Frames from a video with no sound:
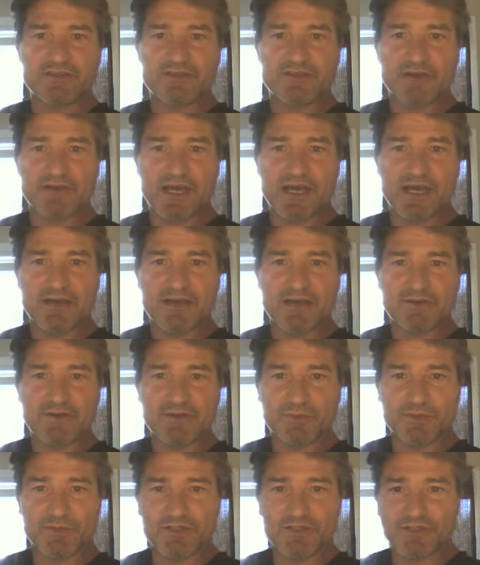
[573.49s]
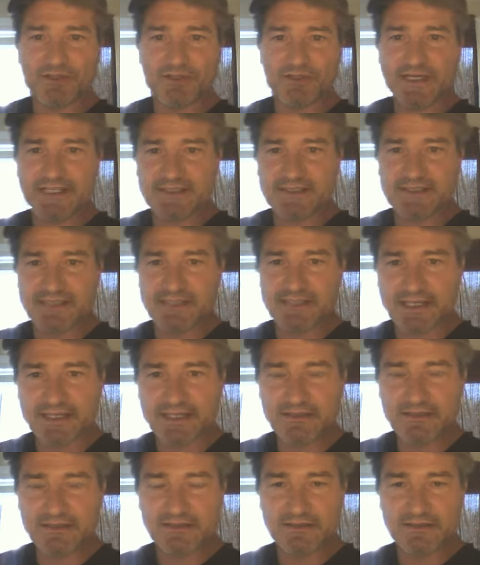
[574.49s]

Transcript: to have to put credence in it.